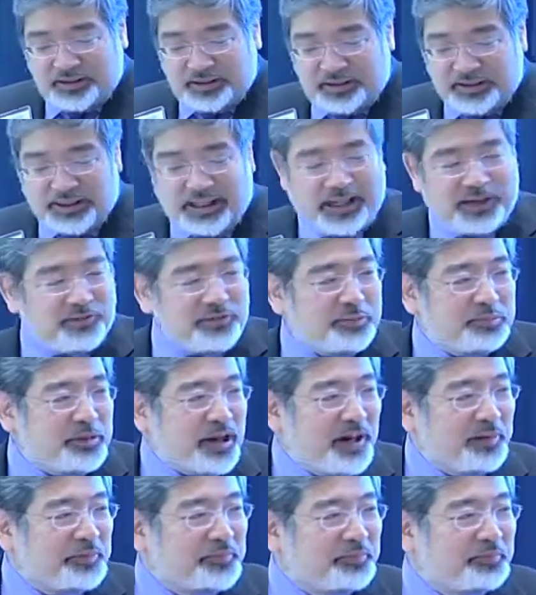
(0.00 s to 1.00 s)
it's kind of a
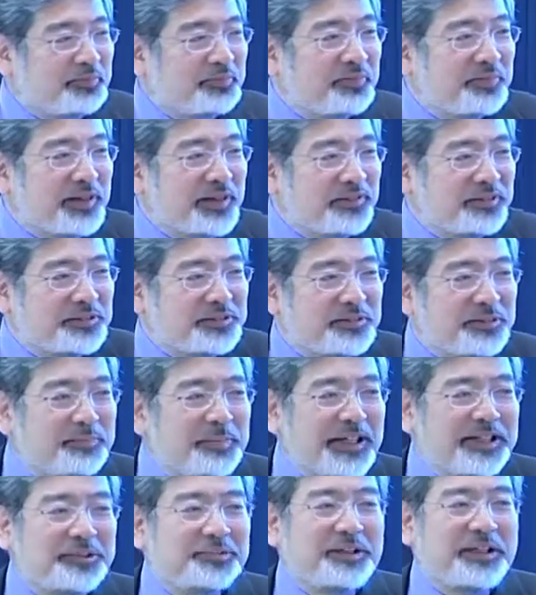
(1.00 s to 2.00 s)
problem. We'll do the
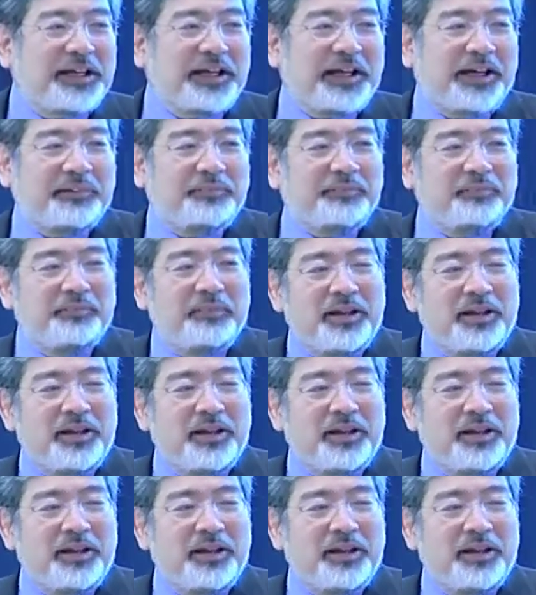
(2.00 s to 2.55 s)
best we can.